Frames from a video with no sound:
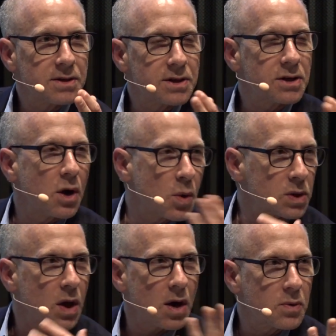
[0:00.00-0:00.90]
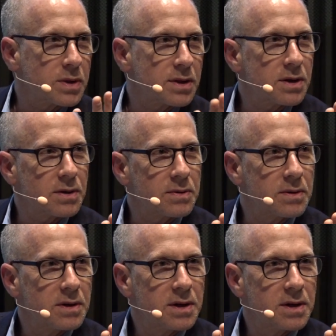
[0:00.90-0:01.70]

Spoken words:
to go along with you,